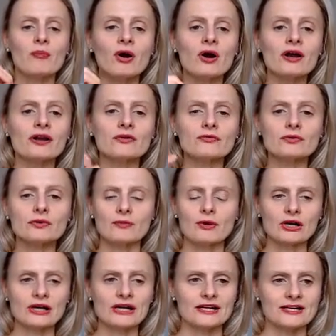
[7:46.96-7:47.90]
part of your
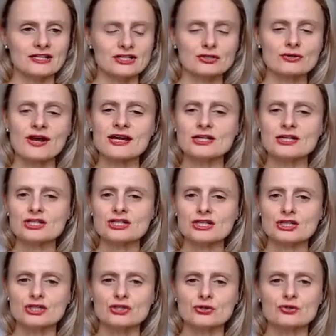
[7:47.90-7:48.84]
marketing strategy
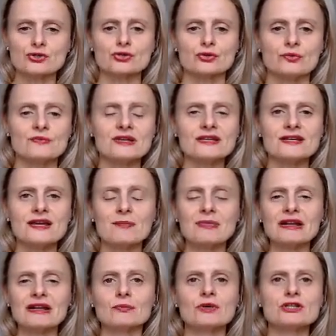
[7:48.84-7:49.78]
is social media,
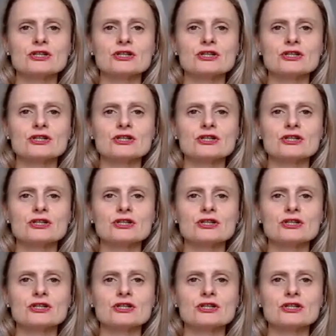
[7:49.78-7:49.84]
but